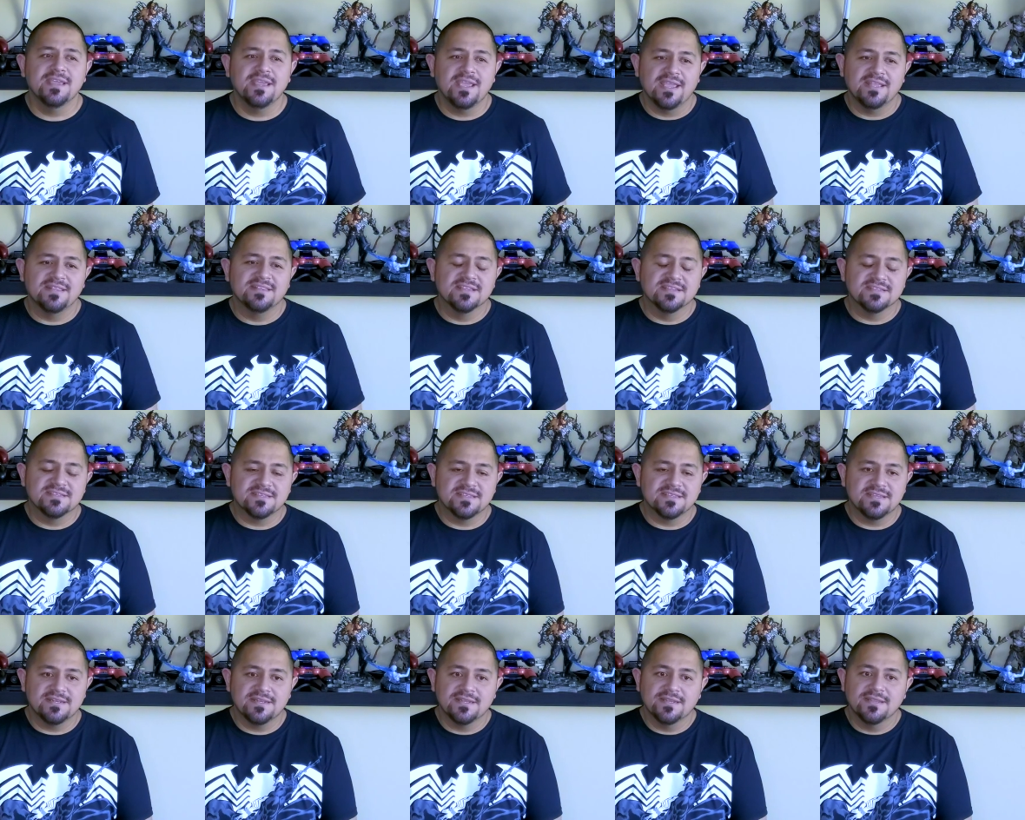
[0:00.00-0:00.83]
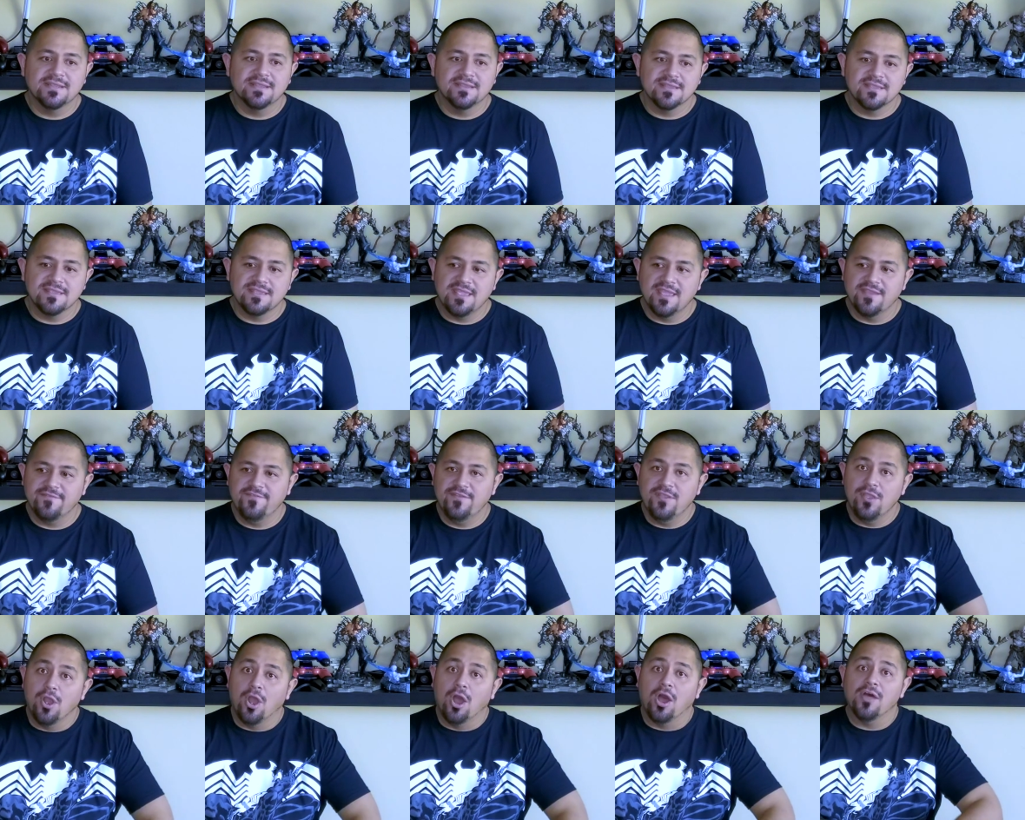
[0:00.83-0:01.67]
It doesn't give
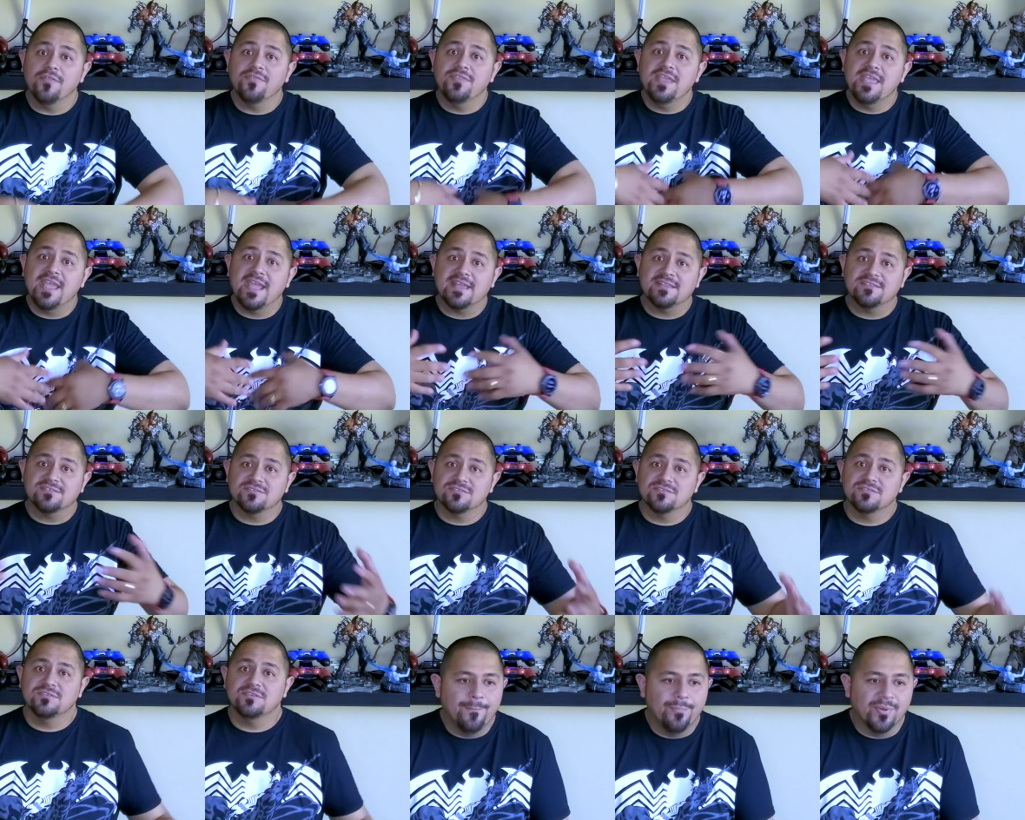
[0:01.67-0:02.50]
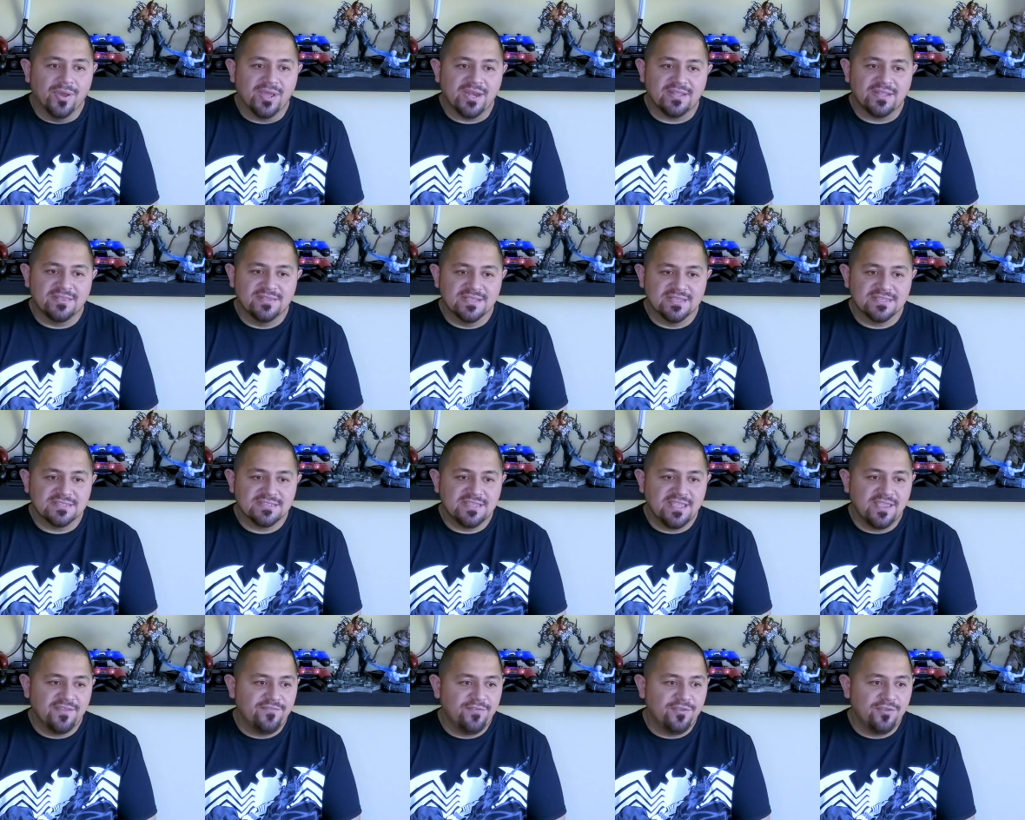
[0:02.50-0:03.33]
you all the answers, but it does
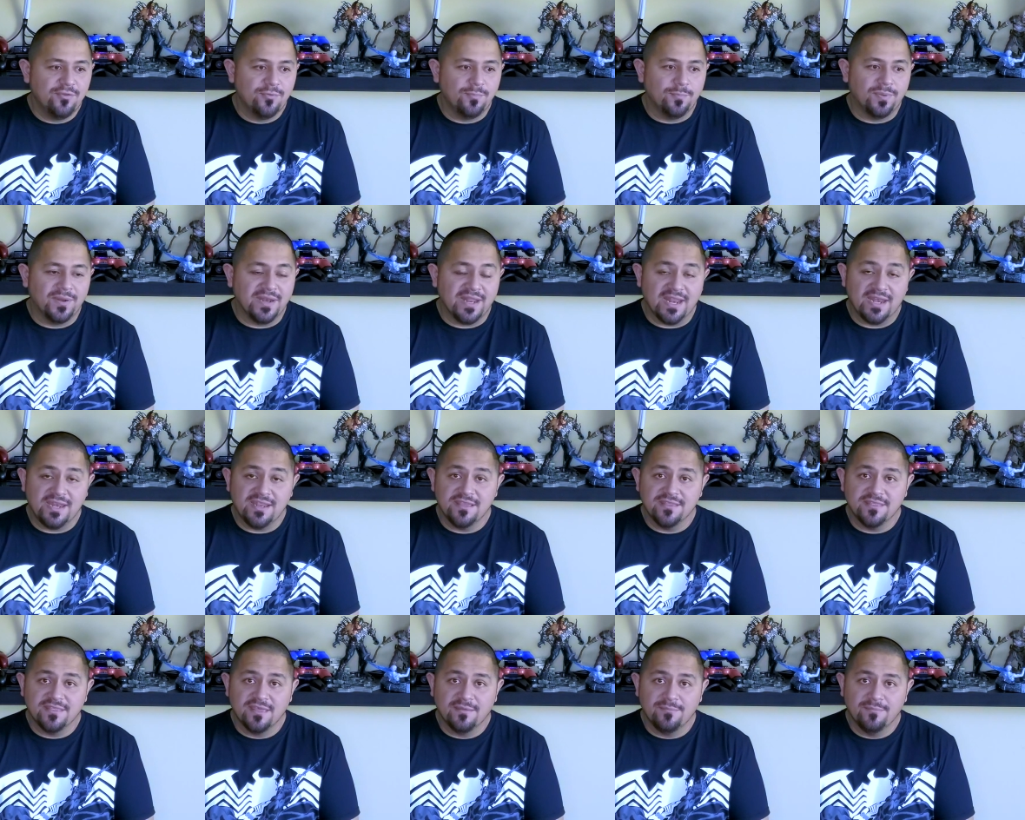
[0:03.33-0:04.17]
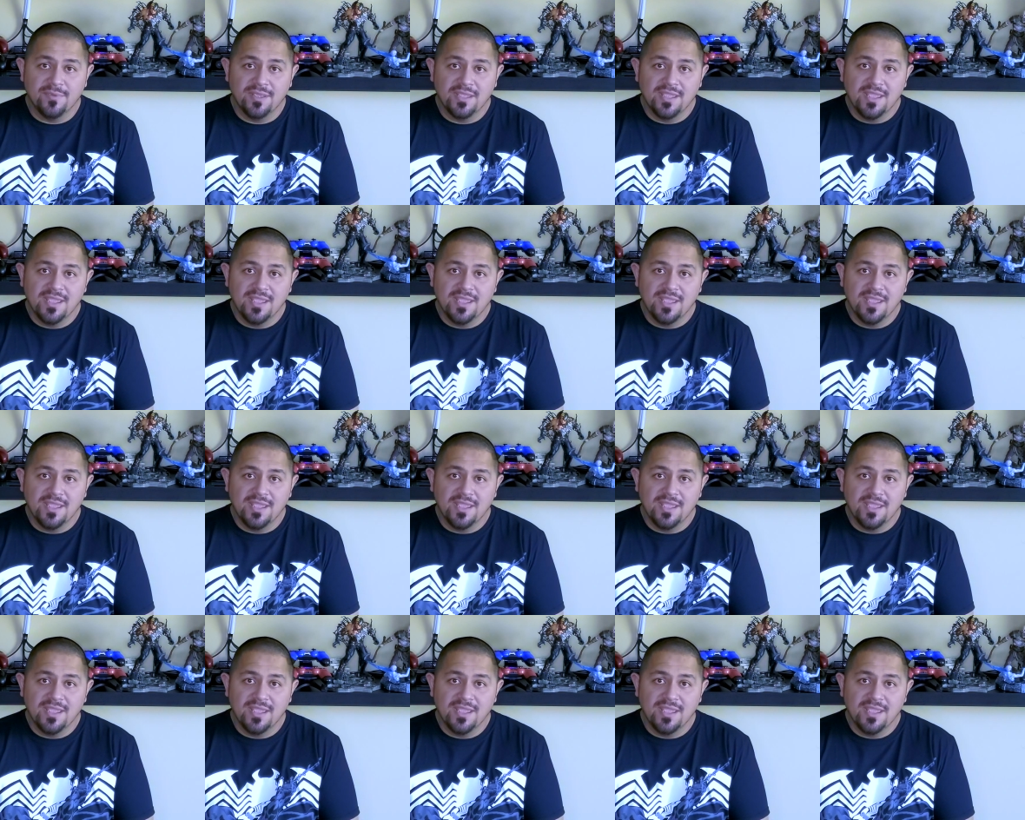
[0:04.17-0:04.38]
give you plenty of them,